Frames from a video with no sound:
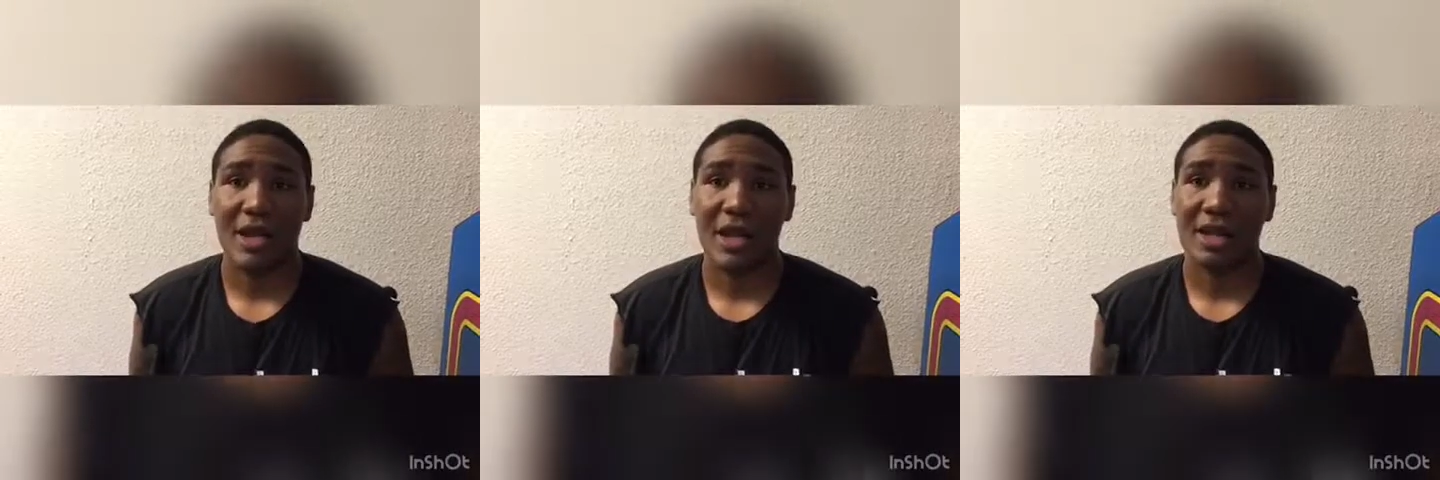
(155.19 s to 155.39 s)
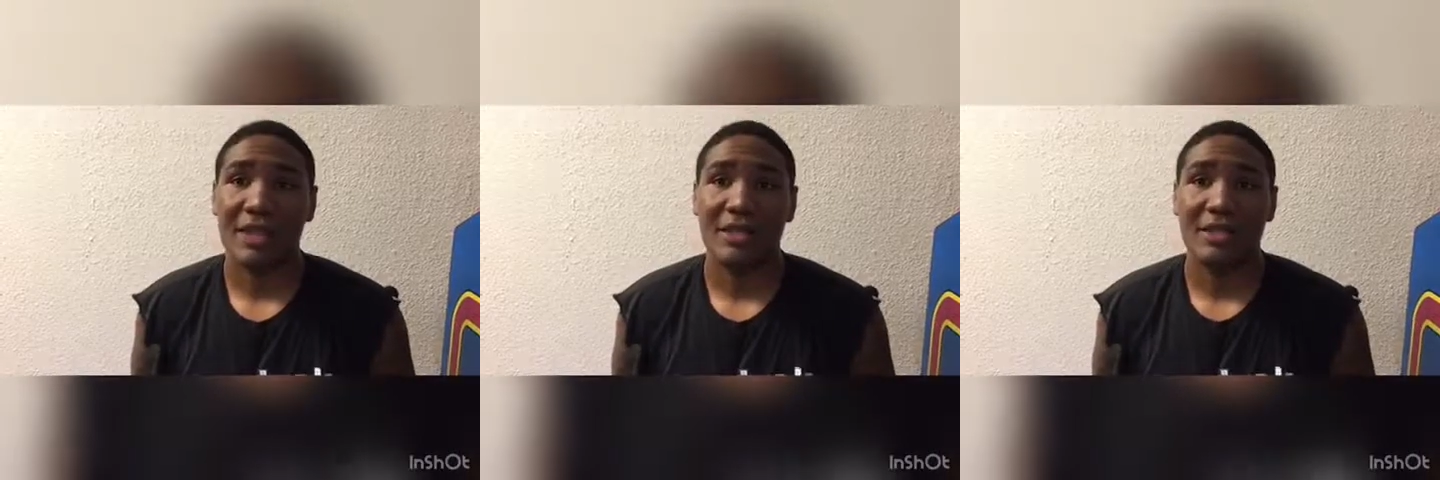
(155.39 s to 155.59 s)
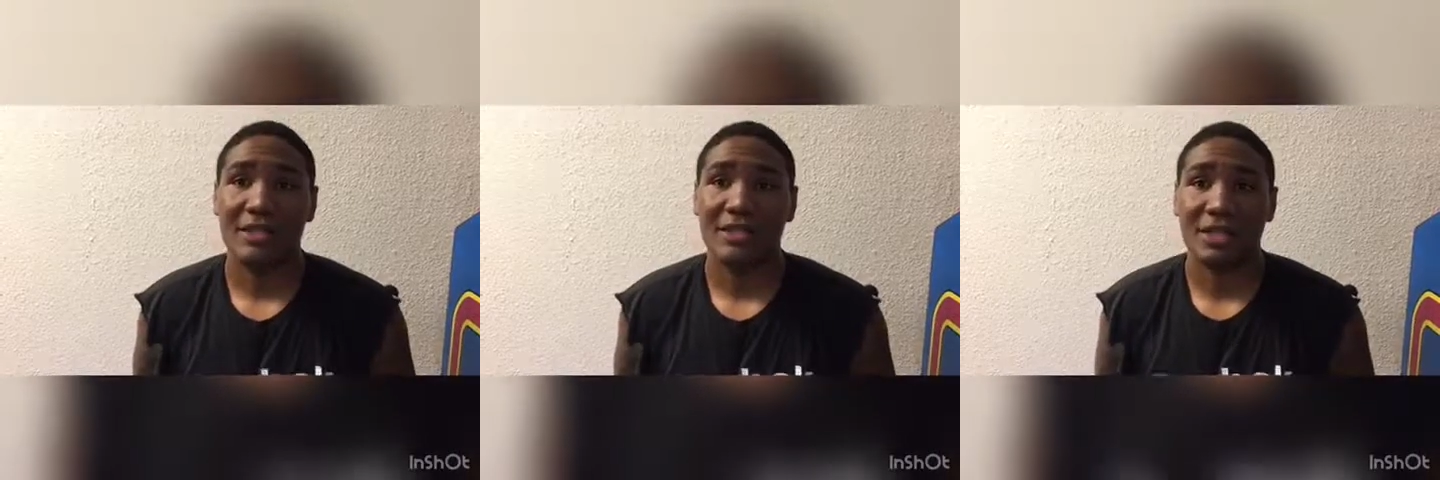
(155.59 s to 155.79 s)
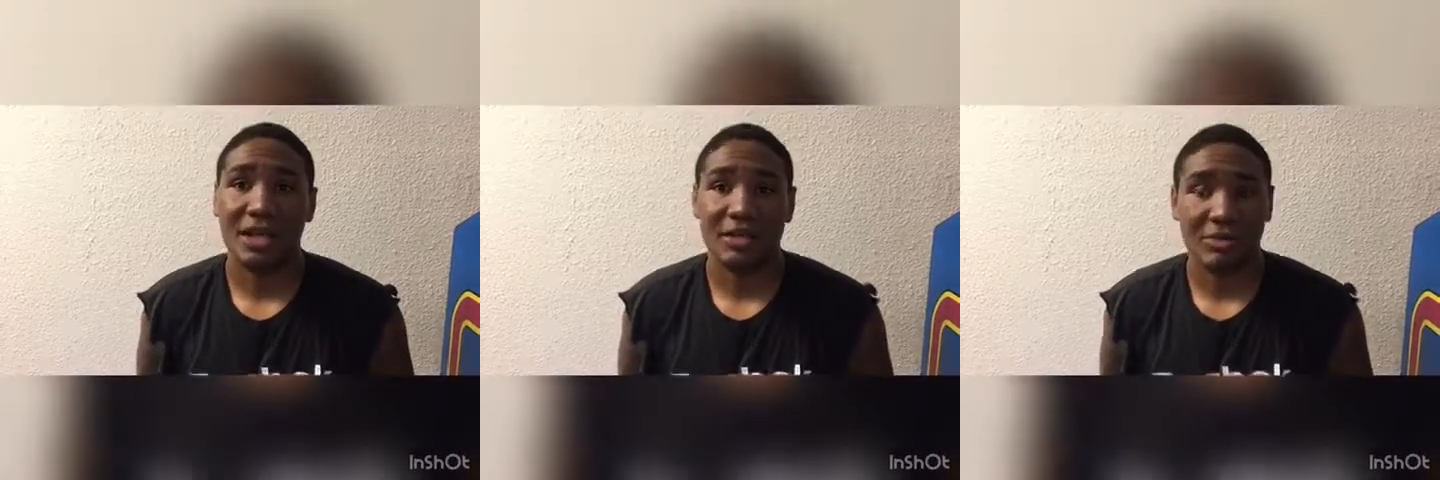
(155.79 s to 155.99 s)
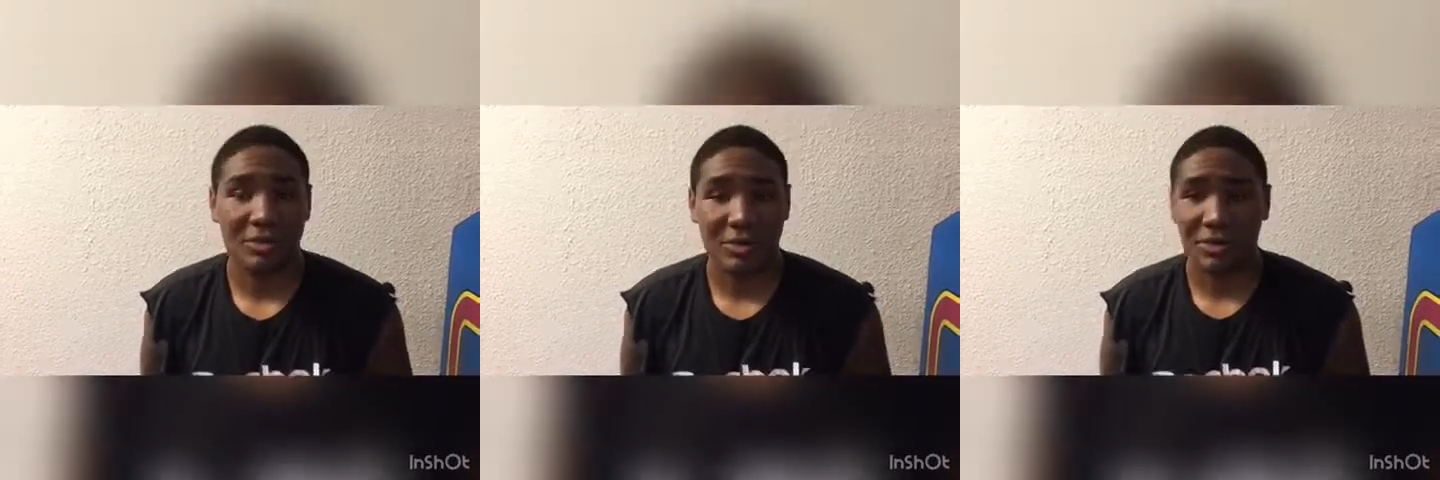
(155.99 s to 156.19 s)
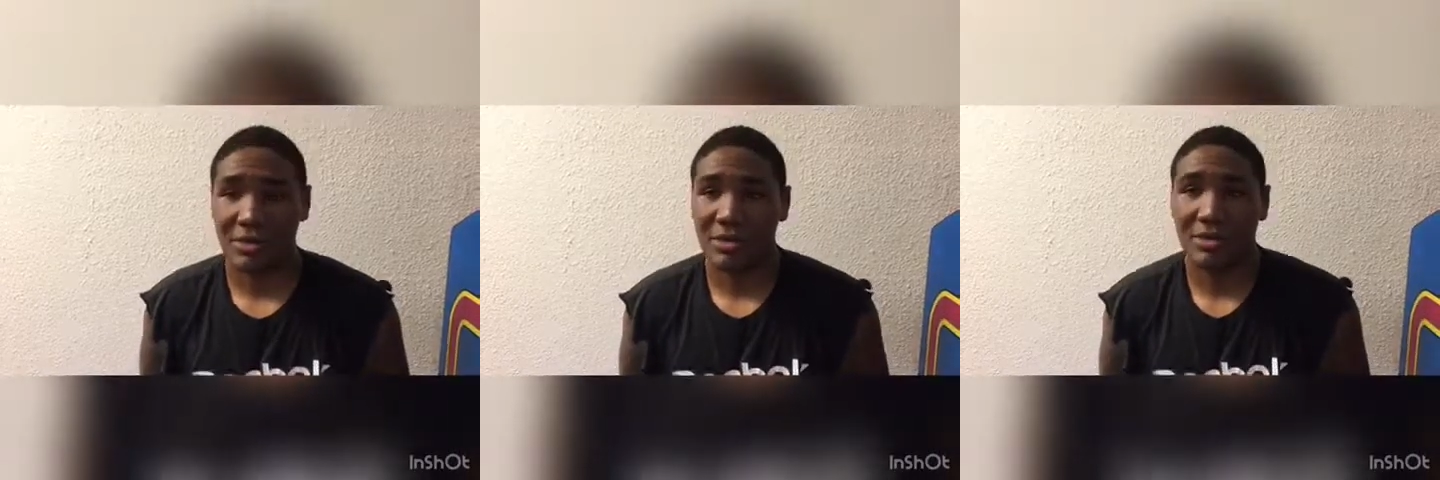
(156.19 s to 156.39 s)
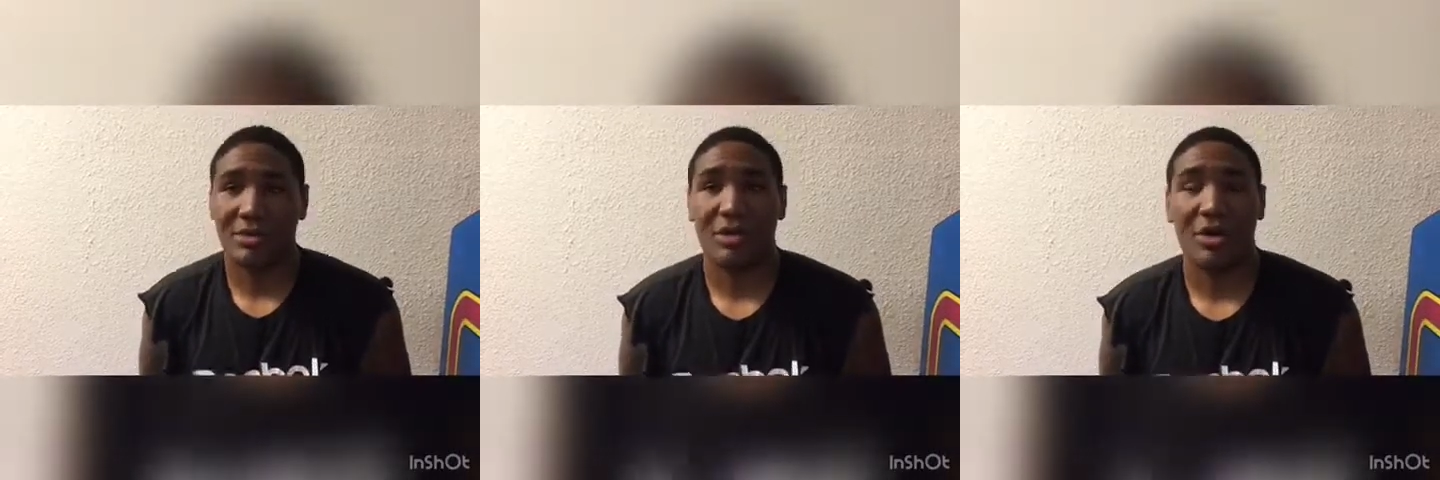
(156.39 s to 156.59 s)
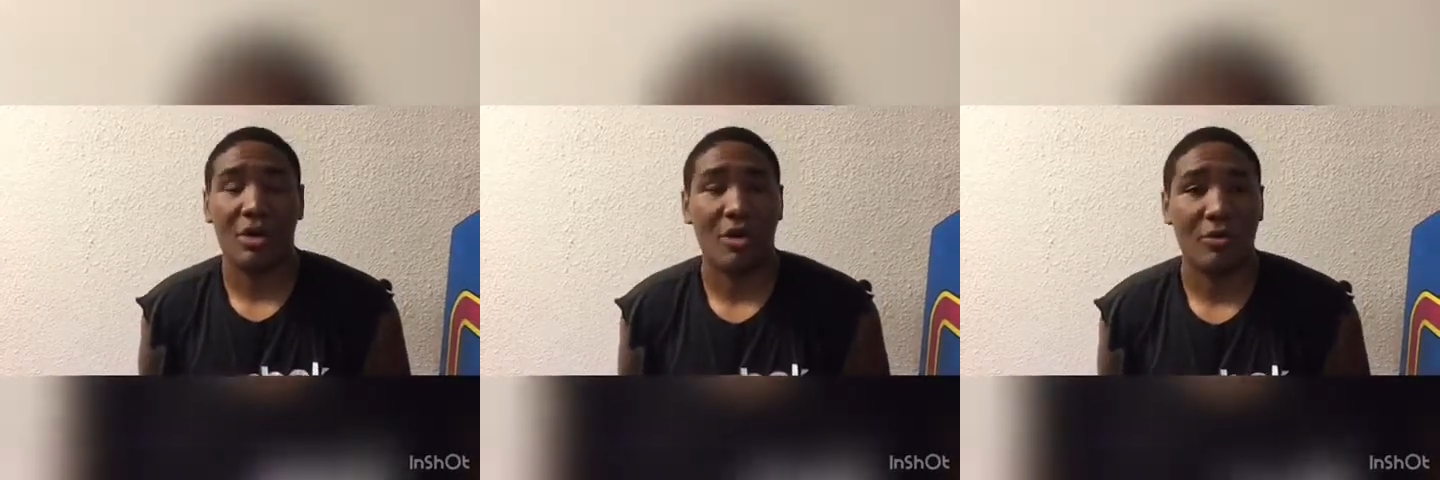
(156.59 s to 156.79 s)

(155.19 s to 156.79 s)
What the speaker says: And Anthony Joshua, you know,